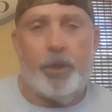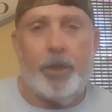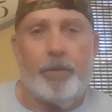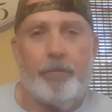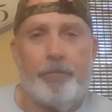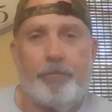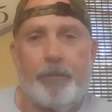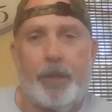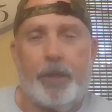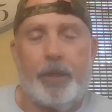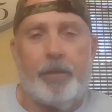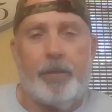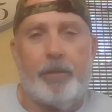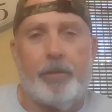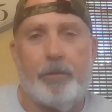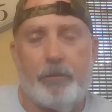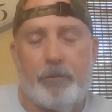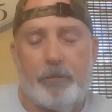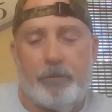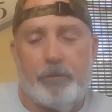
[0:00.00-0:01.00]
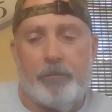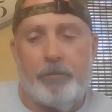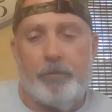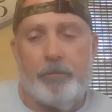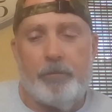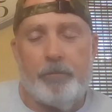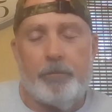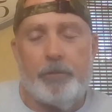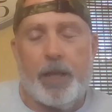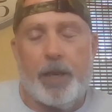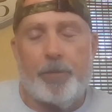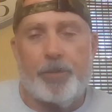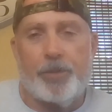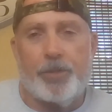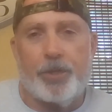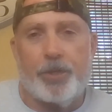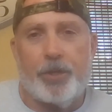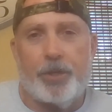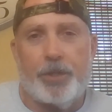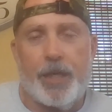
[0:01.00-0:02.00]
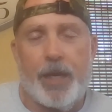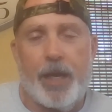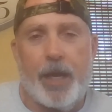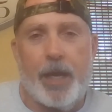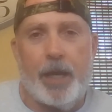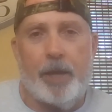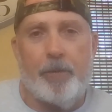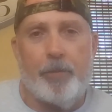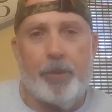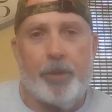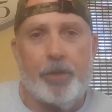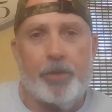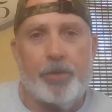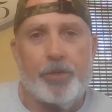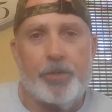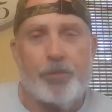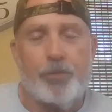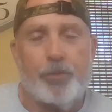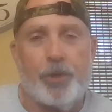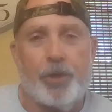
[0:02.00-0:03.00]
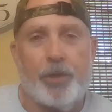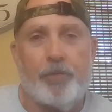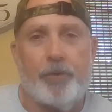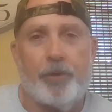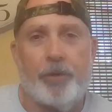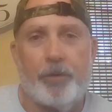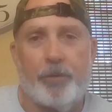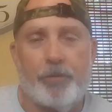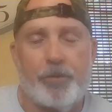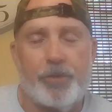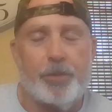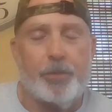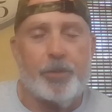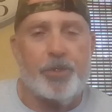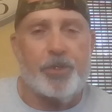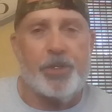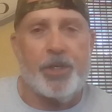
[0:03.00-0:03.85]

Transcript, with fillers: well you know happens all the time is whenever someone